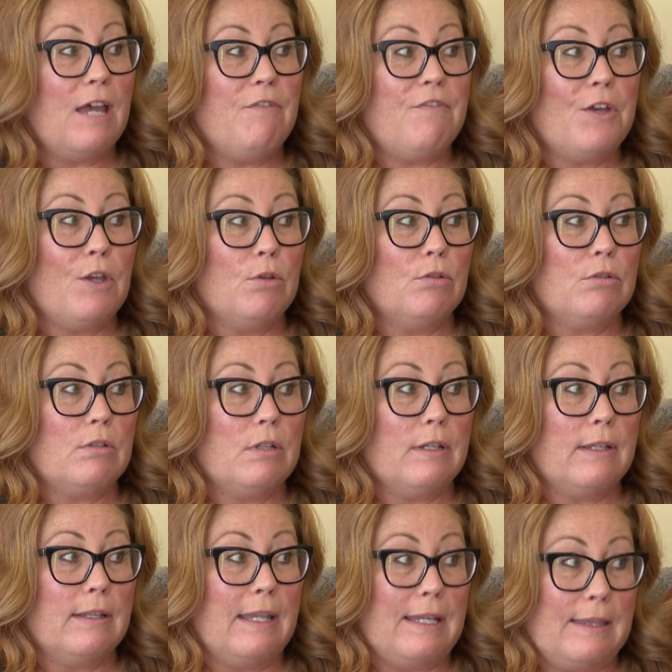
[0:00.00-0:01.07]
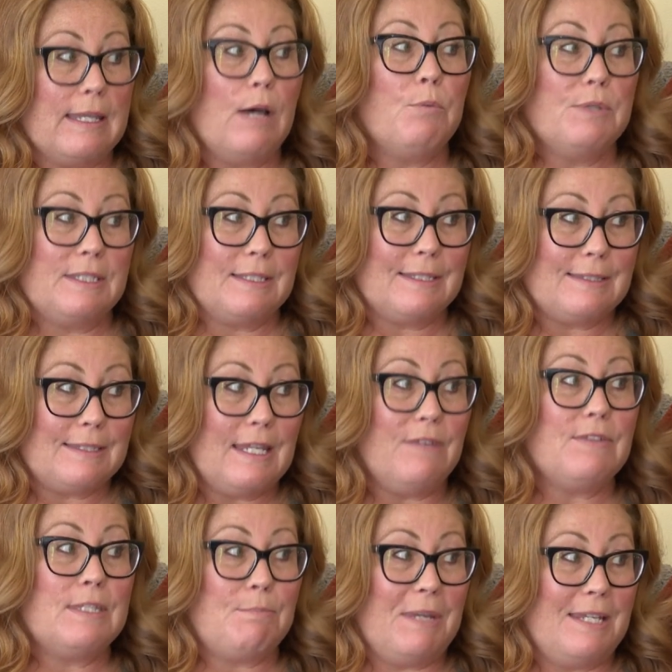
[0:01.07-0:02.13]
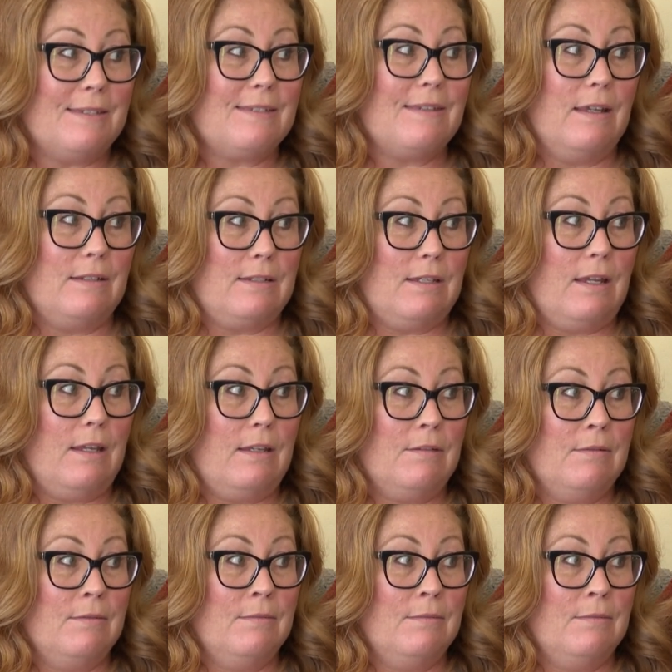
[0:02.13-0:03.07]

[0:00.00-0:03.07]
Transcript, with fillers: I felt like that was a safe space that day.